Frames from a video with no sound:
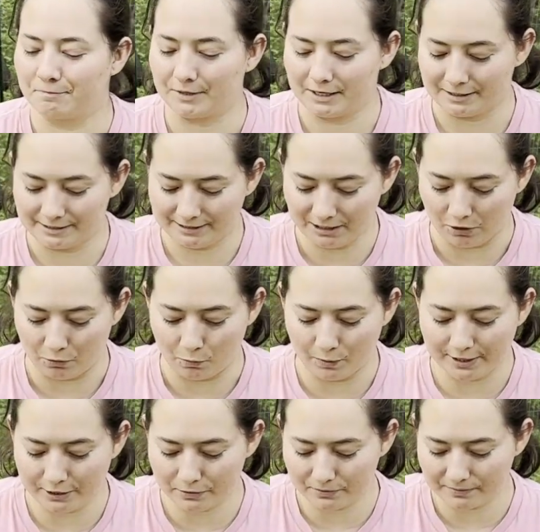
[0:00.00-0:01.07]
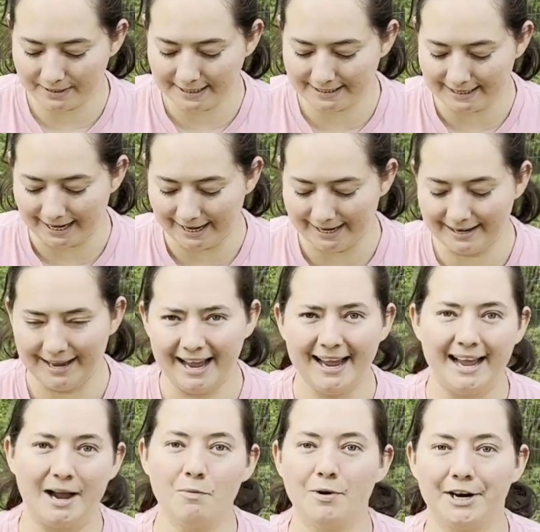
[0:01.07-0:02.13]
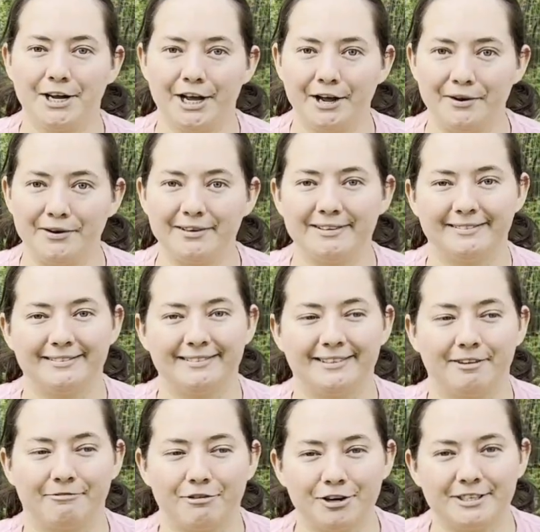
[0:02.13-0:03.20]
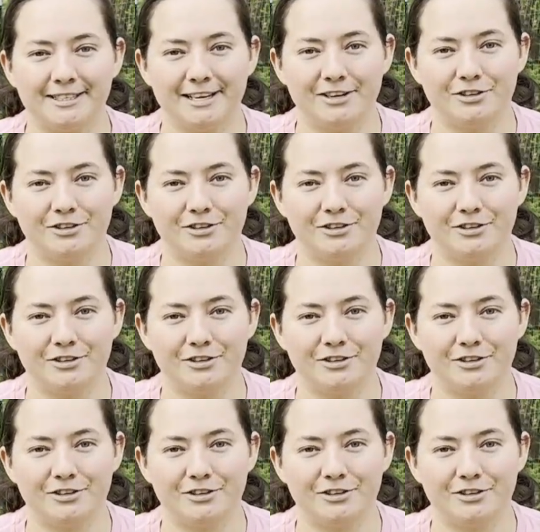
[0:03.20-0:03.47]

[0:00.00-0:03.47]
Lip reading: so when you decide, hey, I want a goat, the first thing you